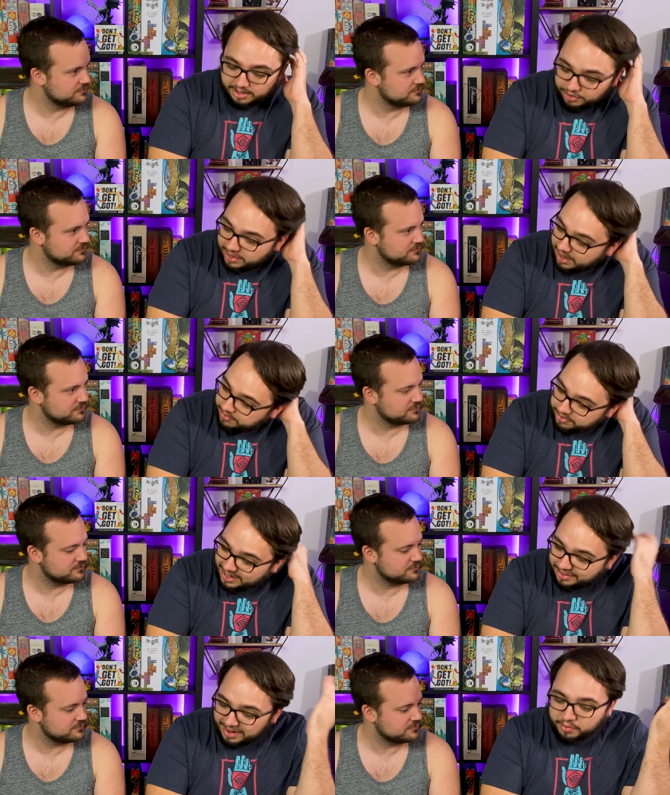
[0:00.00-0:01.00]
Speaker 1: You got food,
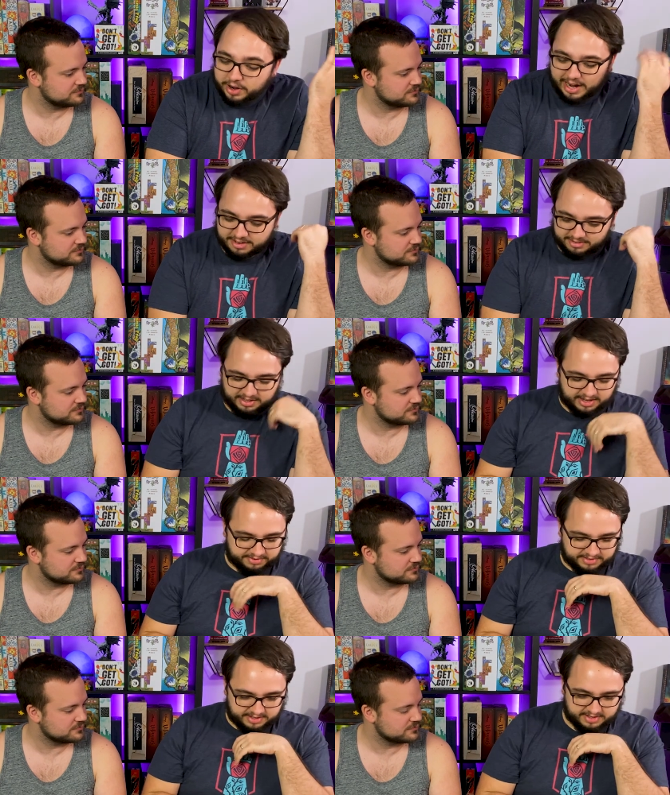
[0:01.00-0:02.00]
and I only have one action
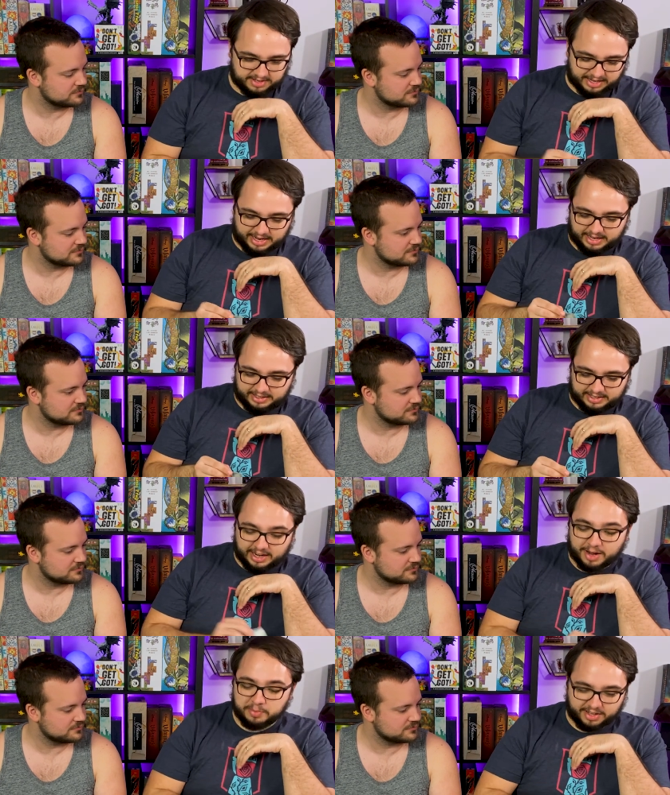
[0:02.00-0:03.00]
left, and I
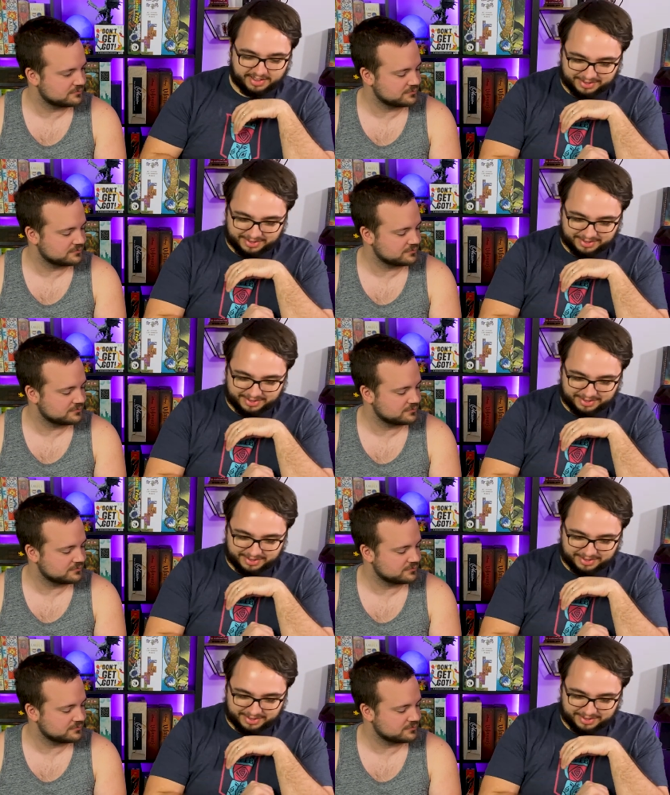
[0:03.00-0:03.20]
cannot play